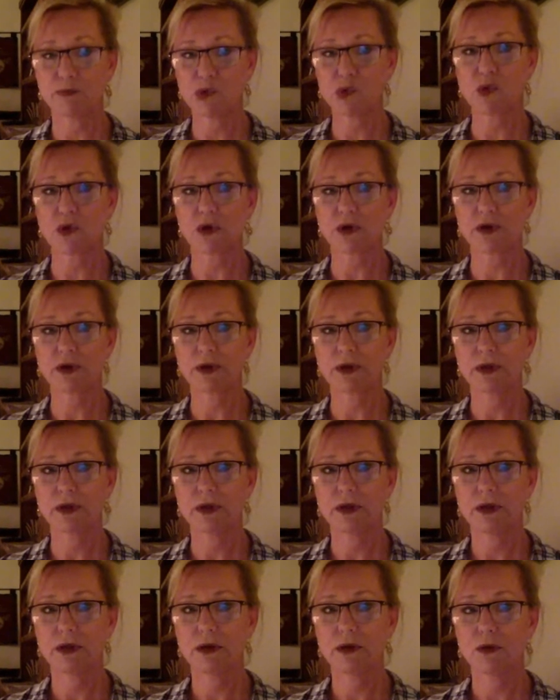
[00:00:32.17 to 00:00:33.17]
board
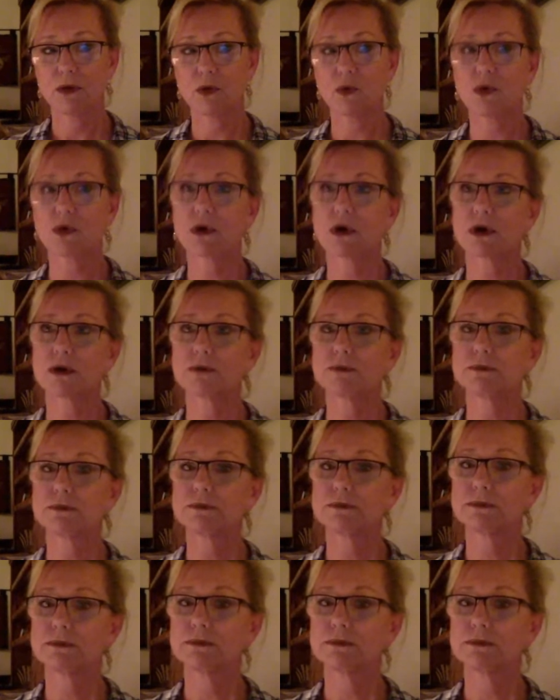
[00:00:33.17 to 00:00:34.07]
or